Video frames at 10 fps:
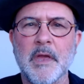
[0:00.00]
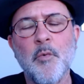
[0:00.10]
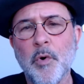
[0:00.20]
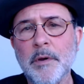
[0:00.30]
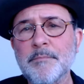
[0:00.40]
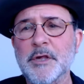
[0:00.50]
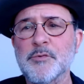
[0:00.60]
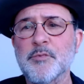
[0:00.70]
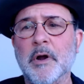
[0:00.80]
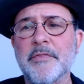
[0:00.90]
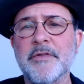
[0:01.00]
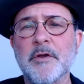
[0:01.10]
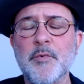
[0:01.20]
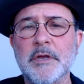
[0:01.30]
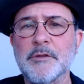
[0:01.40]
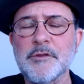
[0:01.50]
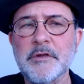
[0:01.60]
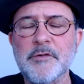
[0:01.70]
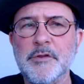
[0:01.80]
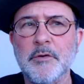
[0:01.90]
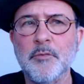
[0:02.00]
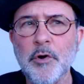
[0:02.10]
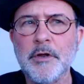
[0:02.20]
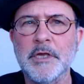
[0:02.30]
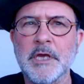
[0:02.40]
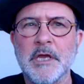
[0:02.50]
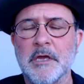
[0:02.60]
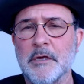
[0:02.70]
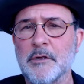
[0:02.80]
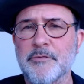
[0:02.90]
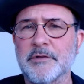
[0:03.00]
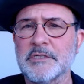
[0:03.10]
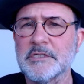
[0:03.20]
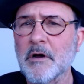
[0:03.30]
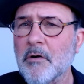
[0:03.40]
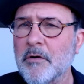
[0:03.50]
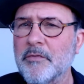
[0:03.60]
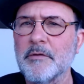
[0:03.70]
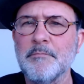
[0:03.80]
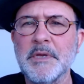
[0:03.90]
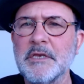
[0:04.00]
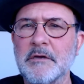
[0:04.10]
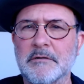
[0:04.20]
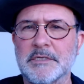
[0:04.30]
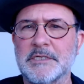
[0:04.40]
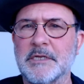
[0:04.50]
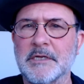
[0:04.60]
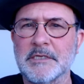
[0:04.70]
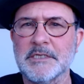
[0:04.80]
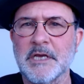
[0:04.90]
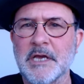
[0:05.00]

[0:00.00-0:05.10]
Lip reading: One place where I think we can see this at work is the song that Mignon sings